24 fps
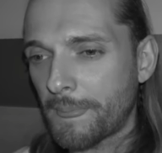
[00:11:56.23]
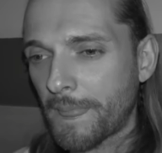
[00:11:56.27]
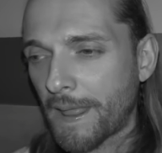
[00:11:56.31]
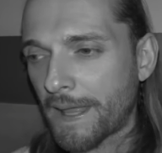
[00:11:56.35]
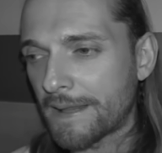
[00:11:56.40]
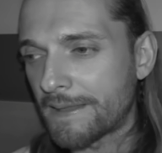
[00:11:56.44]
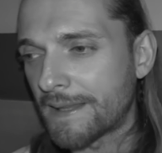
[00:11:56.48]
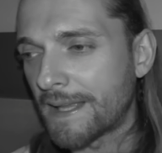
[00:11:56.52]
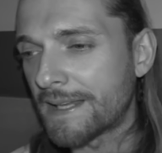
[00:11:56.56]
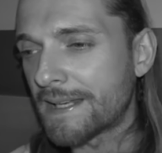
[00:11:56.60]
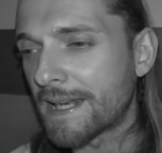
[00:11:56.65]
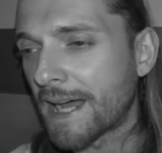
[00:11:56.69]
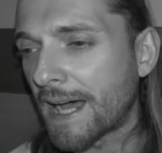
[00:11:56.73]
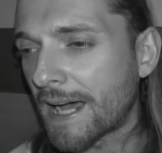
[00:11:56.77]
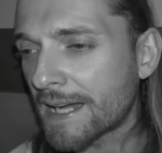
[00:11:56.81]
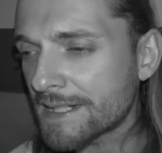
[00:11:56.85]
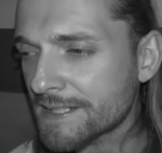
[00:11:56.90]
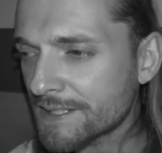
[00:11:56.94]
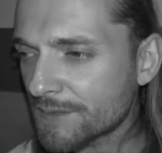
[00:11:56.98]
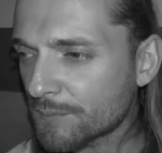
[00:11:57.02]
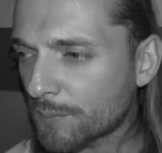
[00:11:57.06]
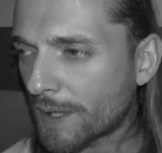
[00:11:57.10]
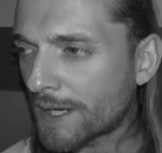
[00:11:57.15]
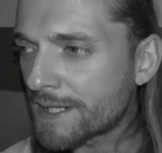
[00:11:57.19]
and then
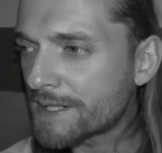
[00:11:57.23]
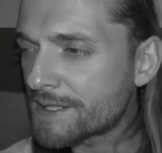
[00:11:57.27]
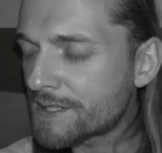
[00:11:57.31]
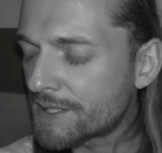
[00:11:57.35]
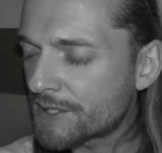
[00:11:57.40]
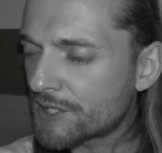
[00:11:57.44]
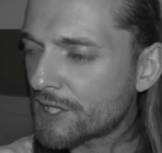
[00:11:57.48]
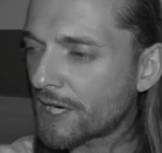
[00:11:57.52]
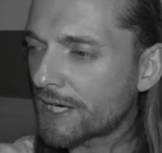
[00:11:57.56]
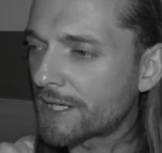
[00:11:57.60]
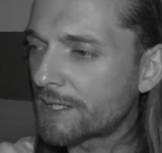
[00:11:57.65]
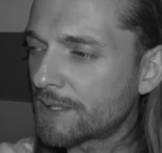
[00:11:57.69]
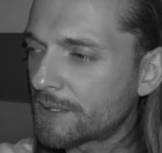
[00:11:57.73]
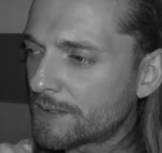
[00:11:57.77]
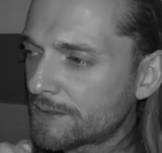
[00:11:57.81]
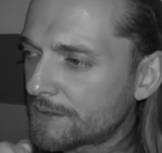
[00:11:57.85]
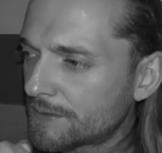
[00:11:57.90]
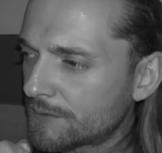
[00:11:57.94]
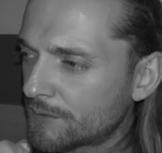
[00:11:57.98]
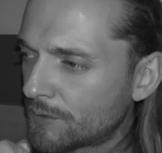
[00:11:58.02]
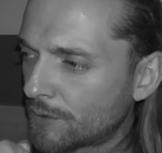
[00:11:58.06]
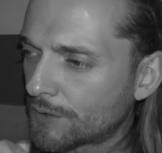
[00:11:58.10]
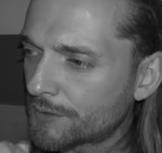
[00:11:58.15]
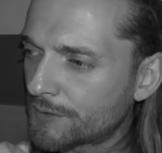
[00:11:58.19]
asked why is the
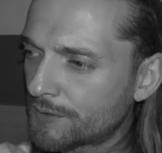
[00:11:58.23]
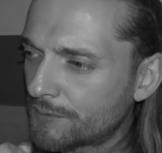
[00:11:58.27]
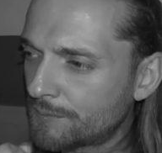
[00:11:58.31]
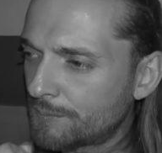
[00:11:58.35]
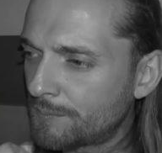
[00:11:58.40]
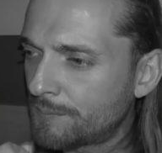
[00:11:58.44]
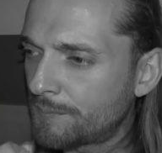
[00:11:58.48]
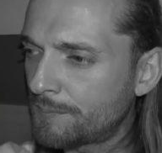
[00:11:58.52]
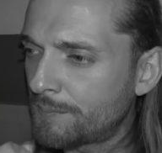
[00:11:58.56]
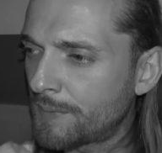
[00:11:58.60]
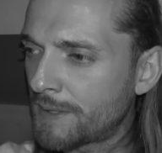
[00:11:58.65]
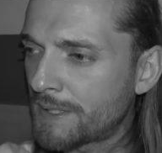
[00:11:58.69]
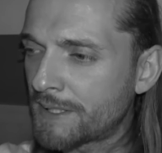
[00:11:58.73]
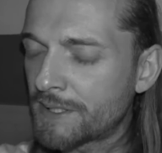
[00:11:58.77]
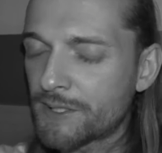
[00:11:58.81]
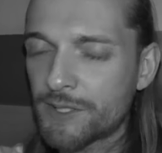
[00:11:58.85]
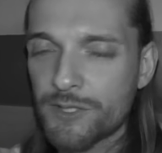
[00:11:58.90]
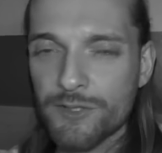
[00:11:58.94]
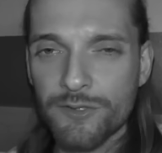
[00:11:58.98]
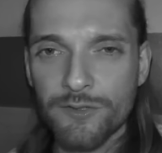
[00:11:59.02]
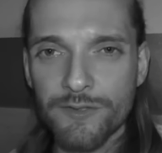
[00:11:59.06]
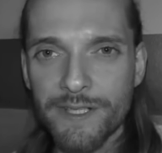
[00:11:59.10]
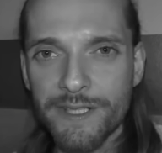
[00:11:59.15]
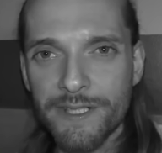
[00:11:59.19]
child not being
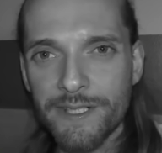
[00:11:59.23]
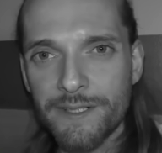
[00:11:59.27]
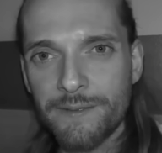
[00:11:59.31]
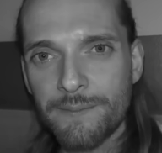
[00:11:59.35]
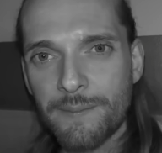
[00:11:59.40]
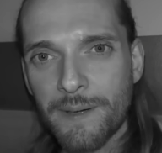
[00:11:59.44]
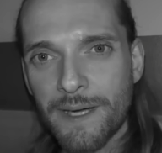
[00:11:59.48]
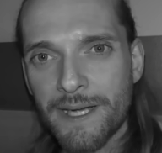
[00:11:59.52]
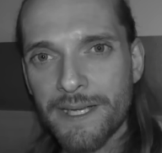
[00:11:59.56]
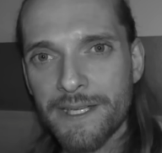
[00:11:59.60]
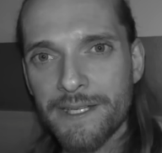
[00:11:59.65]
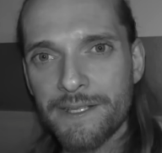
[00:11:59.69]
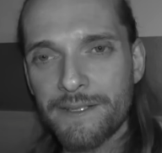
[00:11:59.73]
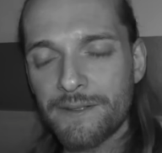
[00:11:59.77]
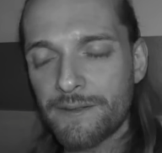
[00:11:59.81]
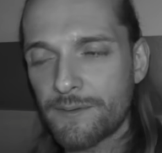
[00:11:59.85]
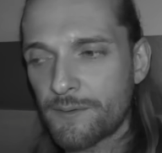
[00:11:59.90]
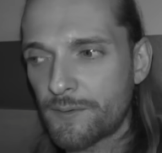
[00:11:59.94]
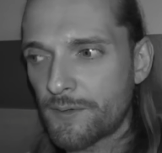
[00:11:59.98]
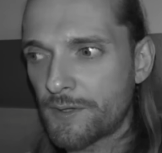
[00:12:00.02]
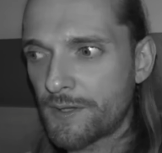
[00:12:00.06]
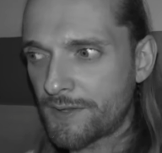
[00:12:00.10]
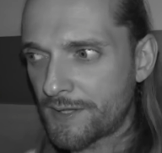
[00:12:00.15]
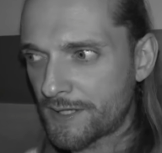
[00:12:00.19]
treated by
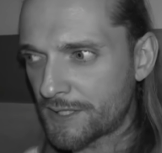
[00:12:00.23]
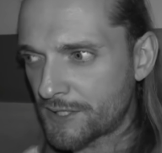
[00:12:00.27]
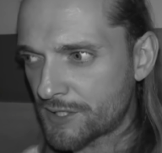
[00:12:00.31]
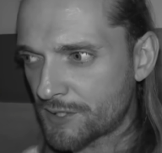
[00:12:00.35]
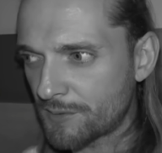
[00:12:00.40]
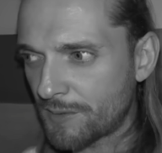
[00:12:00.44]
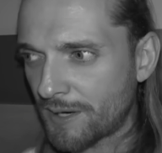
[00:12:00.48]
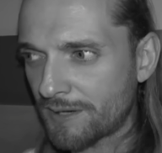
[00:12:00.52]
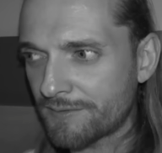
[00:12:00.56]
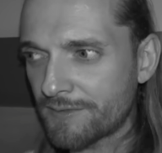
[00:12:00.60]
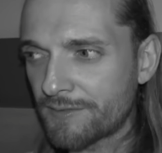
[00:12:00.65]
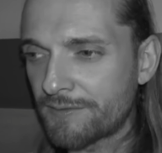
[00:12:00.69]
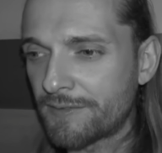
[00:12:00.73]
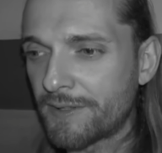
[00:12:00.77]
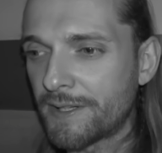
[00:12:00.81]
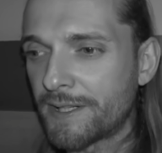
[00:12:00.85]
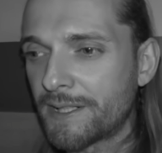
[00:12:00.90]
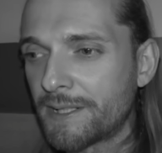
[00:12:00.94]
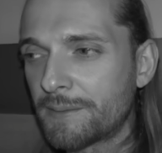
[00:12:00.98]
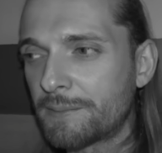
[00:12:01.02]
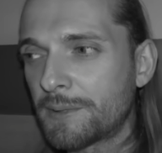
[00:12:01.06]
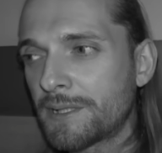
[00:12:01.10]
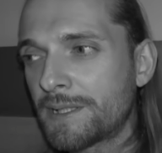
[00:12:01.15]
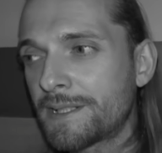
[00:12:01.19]
the things you have
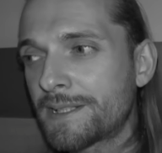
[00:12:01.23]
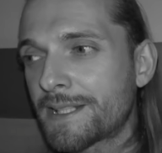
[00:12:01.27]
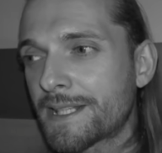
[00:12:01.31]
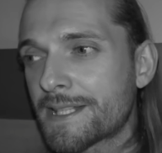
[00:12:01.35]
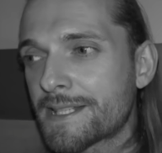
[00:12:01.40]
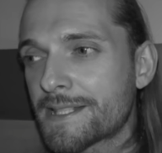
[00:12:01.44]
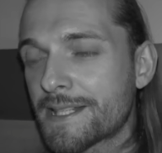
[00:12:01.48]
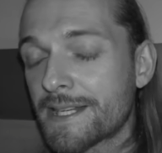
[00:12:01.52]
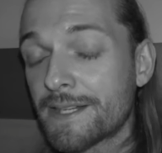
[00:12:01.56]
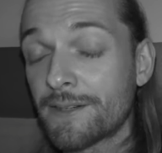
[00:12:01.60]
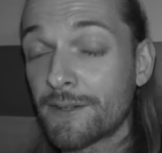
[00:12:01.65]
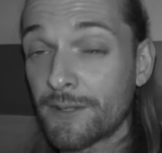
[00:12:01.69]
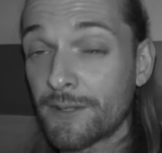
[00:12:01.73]
available, and they said,